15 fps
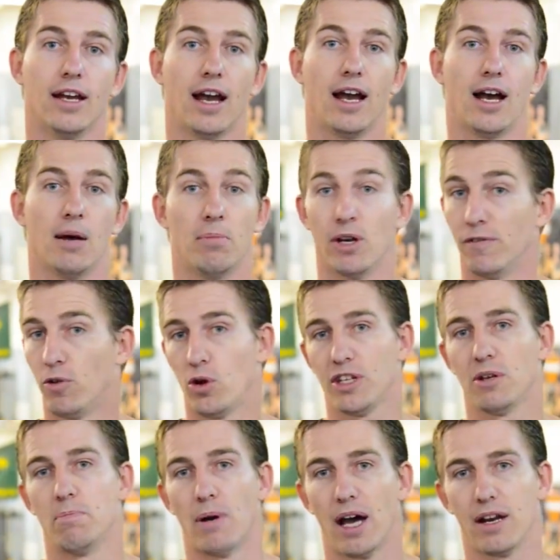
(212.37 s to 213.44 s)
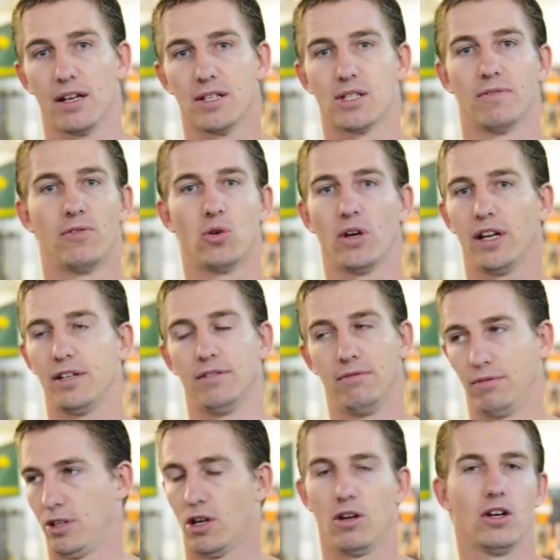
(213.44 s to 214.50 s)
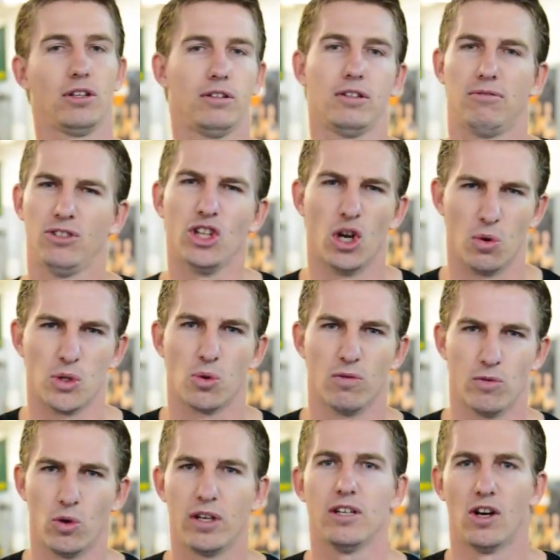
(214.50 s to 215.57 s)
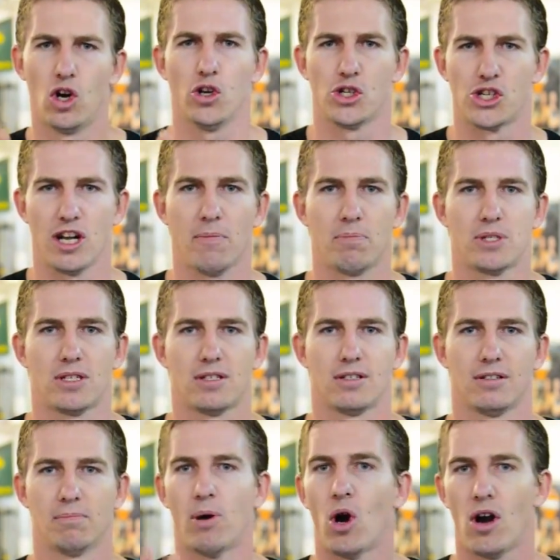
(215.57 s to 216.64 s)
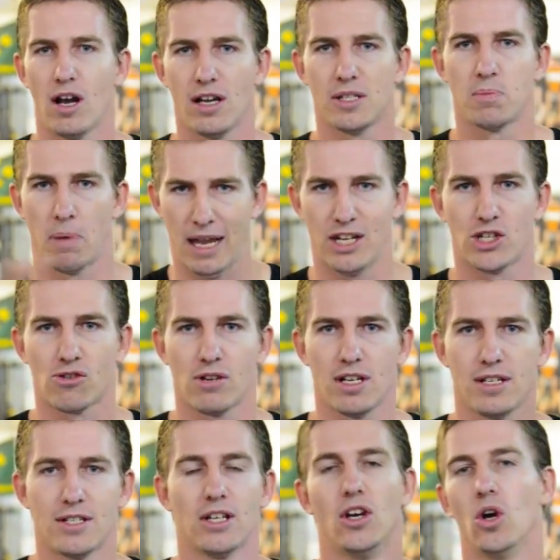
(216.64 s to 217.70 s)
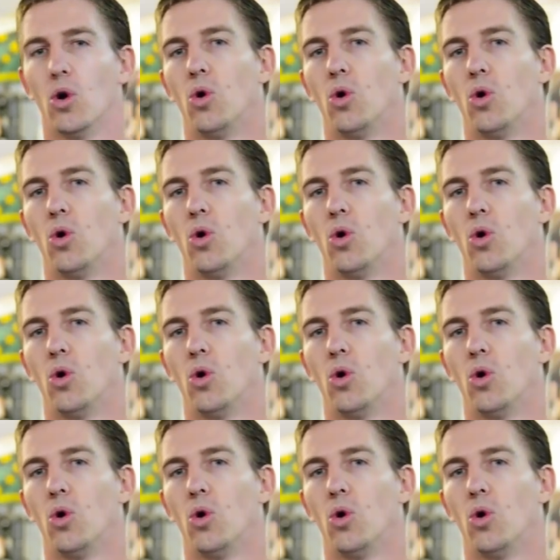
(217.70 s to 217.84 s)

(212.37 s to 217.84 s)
But avoid your butters, avoid, you know what to avoid, hot chips, pies, pastries.